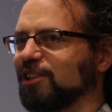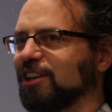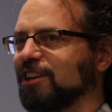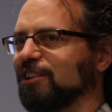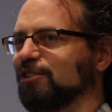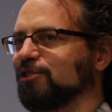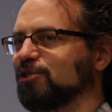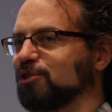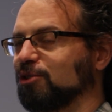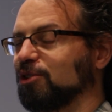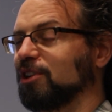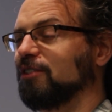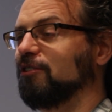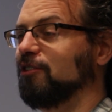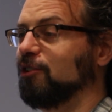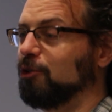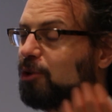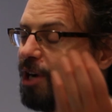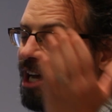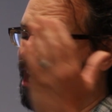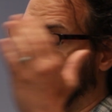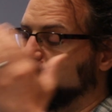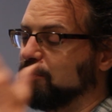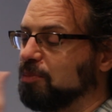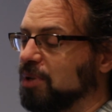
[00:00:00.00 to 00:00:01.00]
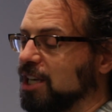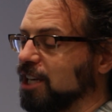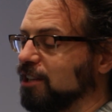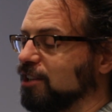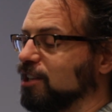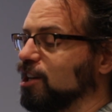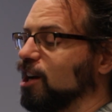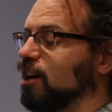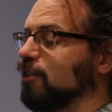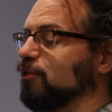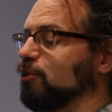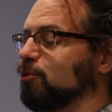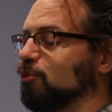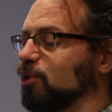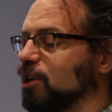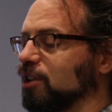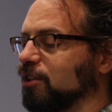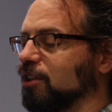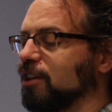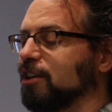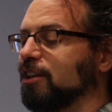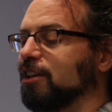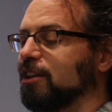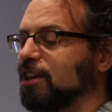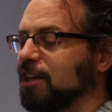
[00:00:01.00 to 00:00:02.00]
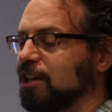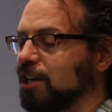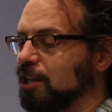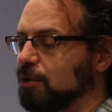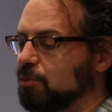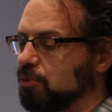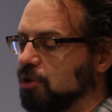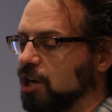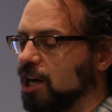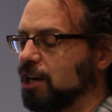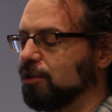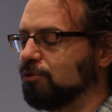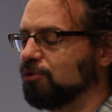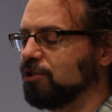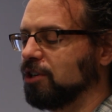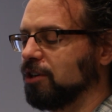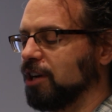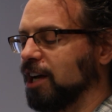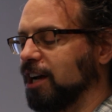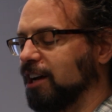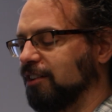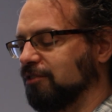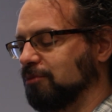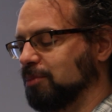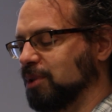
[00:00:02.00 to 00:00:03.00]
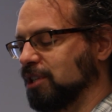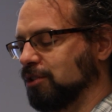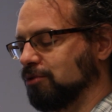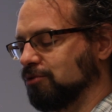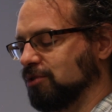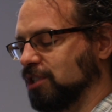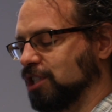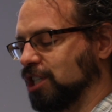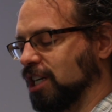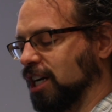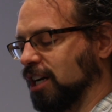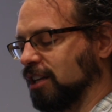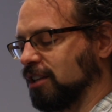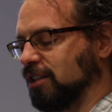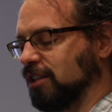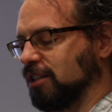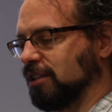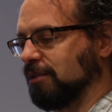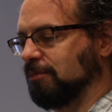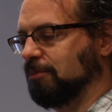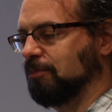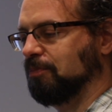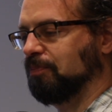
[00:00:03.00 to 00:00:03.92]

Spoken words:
And so if you had picked the other one, it probably wouldn't have been rejected.